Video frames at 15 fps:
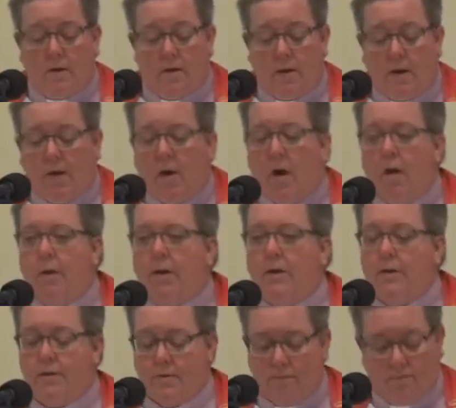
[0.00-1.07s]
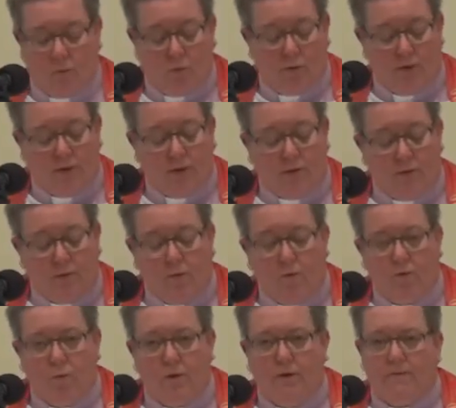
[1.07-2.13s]
In college or in
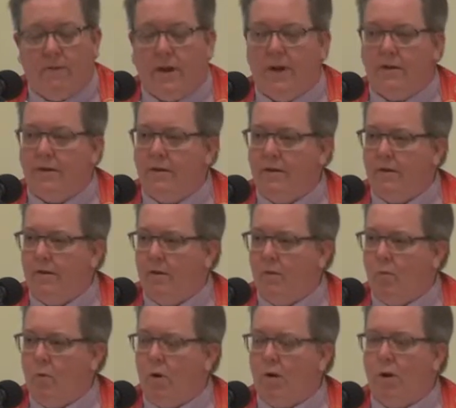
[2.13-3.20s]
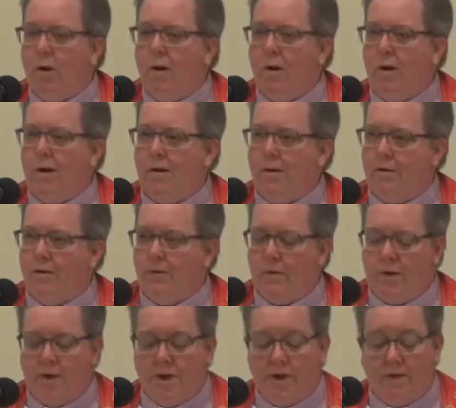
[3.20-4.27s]
school, we work hard to
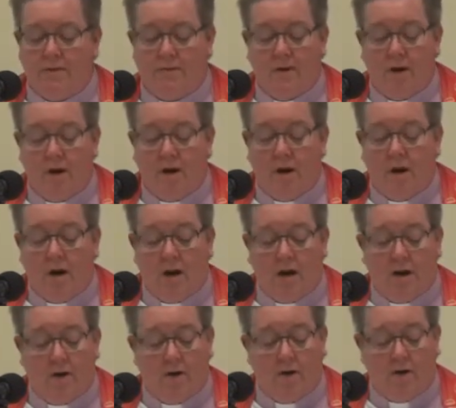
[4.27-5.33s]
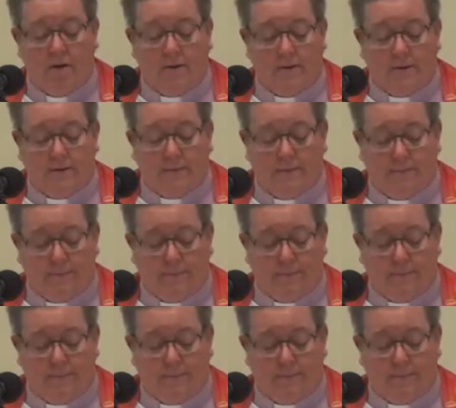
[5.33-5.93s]
achieve high honors.